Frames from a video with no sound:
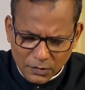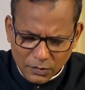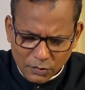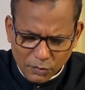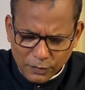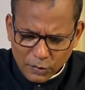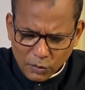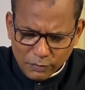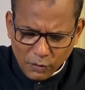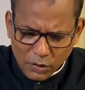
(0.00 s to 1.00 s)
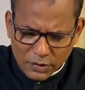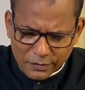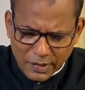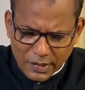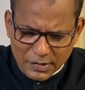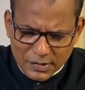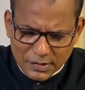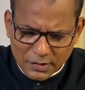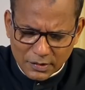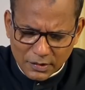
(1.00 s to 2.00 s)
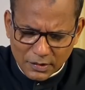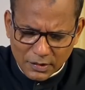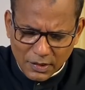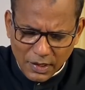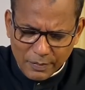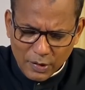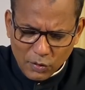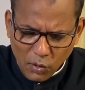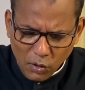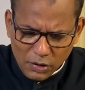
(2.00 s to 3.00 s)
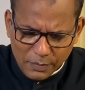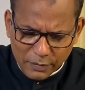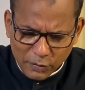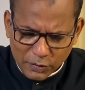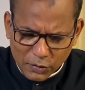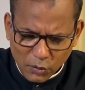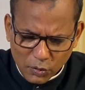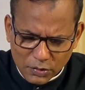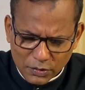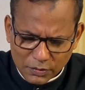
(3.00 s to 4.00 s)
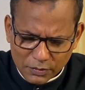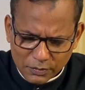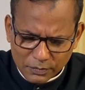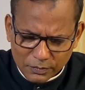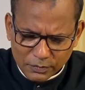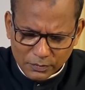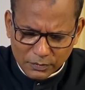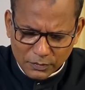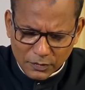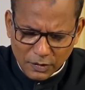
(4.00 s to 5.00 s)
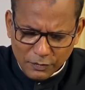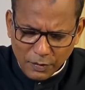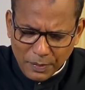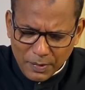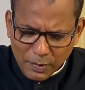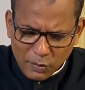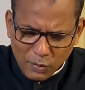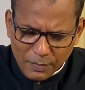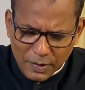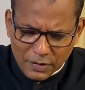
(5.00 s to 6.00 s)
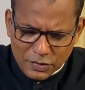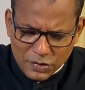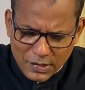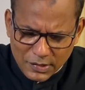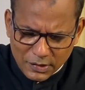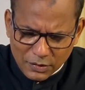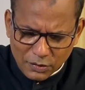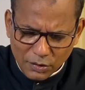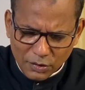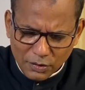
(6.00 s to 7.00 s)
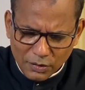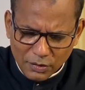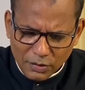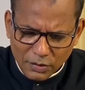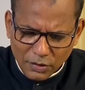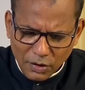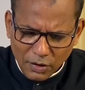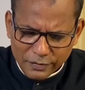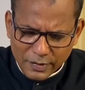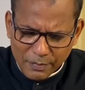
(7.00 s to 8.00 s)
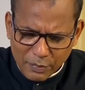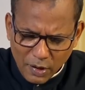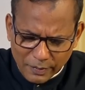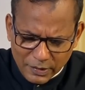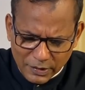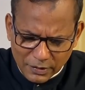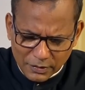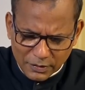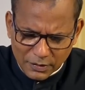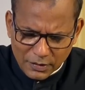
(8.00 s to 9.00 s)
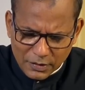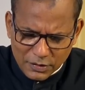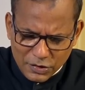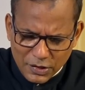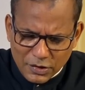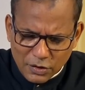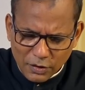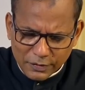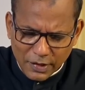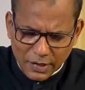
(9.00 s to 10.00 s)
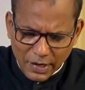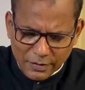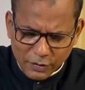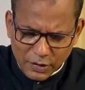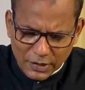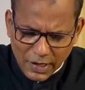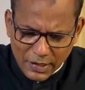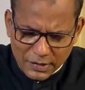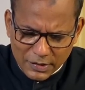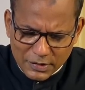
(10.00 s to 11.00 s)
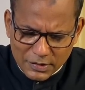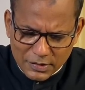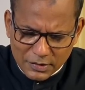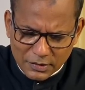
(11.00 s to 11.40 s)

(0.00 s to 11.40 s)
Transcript: who for no fault of theirs have been hauled before the court, for people who have been cheated of their property, cheated of their rightful inheritance,